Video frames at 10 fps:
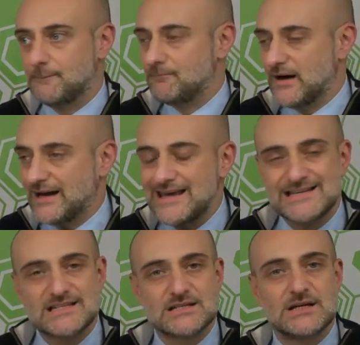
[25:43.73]
I
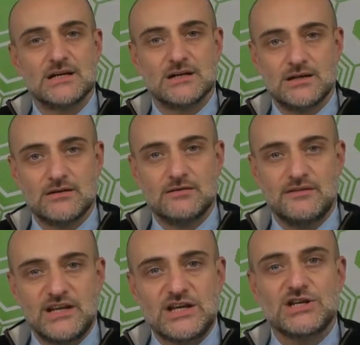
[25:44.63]
guess
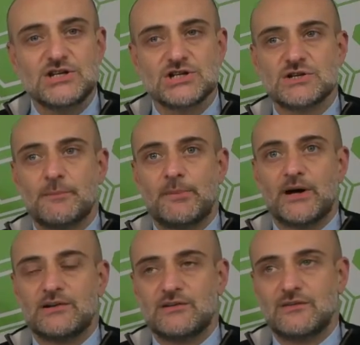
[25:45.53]
niche,
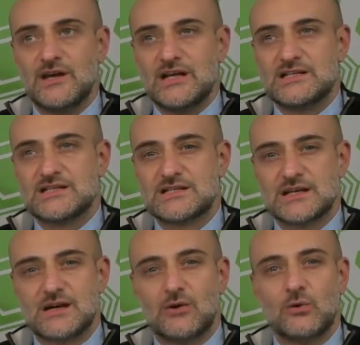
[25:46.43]
but it's
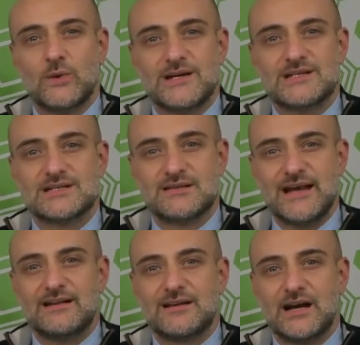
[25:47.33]
always
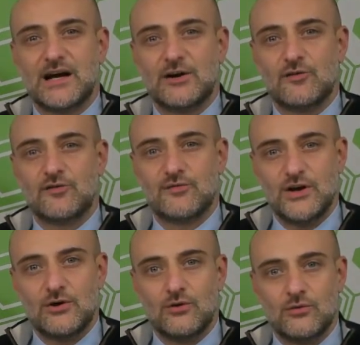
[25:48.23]
that kind of
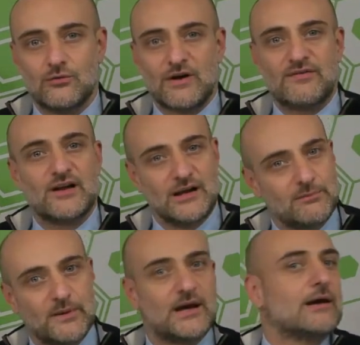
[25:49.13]
graphical
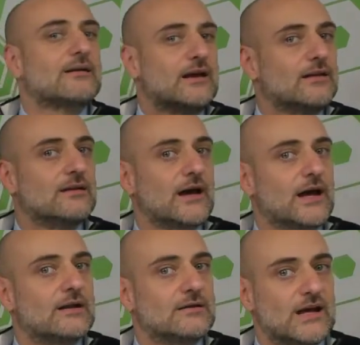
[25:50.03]
impact
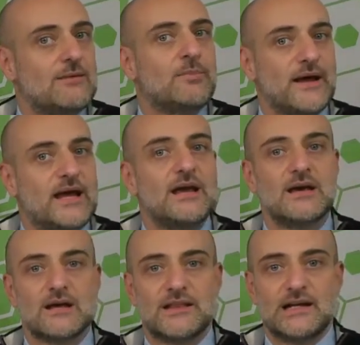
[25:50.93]
and gameplay
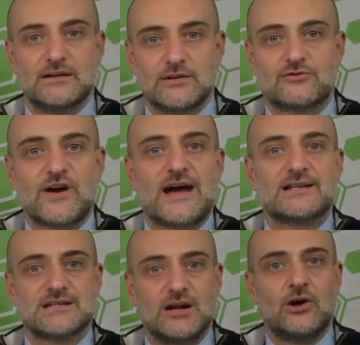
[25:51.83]
that
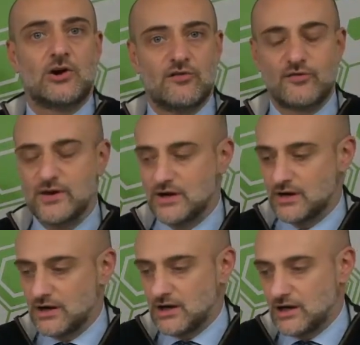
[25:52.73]
attracts a lot of
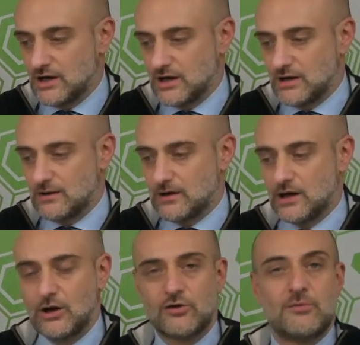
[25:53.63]

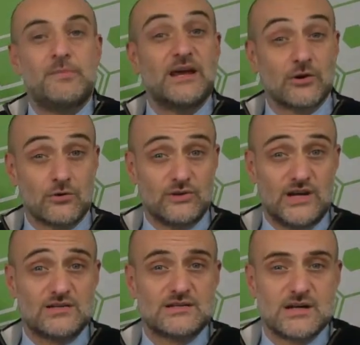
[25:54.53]
a bigger
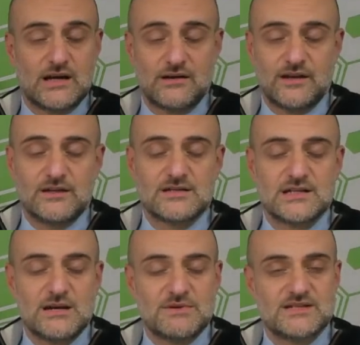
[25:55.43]
audience, and I think
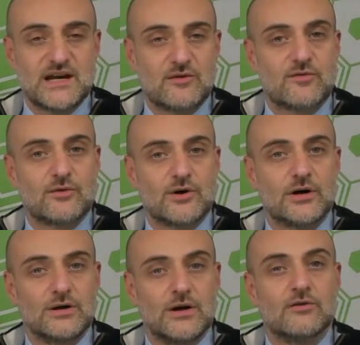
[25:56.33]
Steam is there for
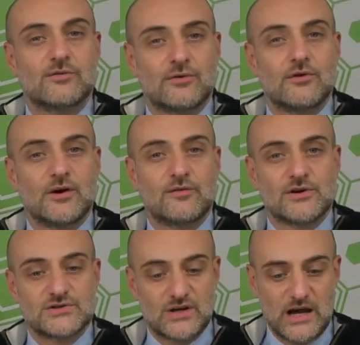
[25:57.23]

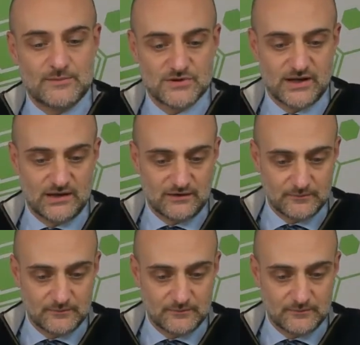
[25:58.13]
us to capture that.